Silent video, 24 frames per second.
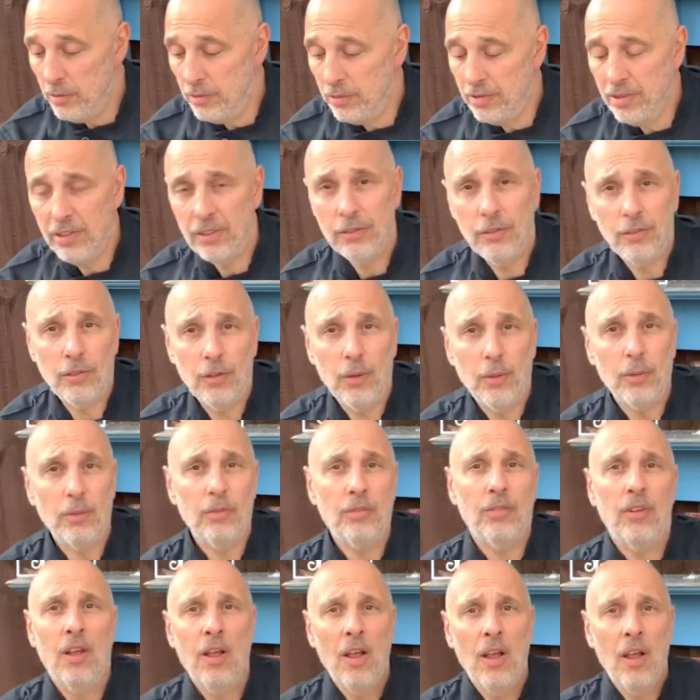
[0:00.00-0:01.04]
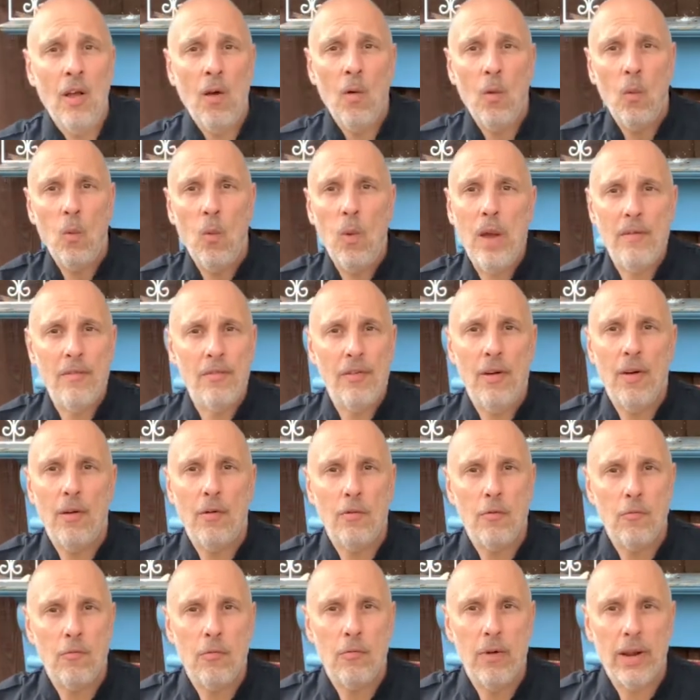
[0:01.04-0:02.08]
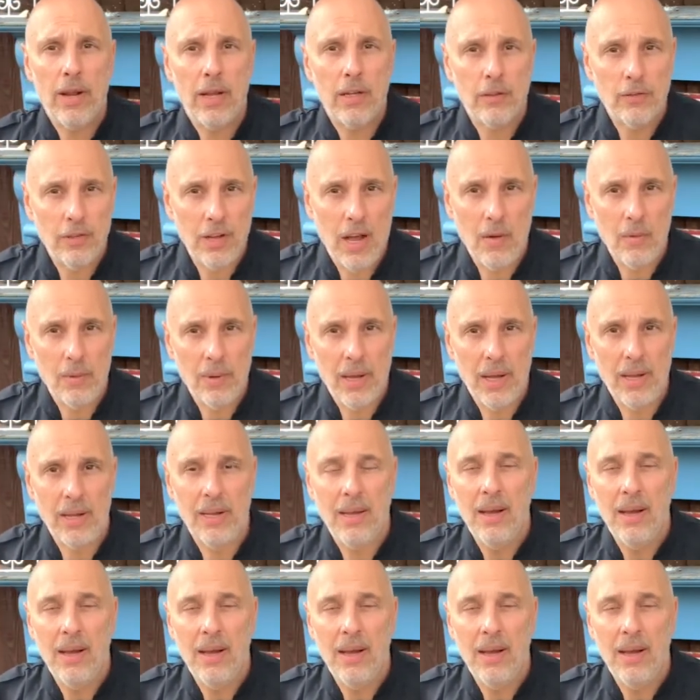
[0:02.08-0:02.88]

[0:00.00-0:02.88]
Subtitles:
this sauce with rigatoni,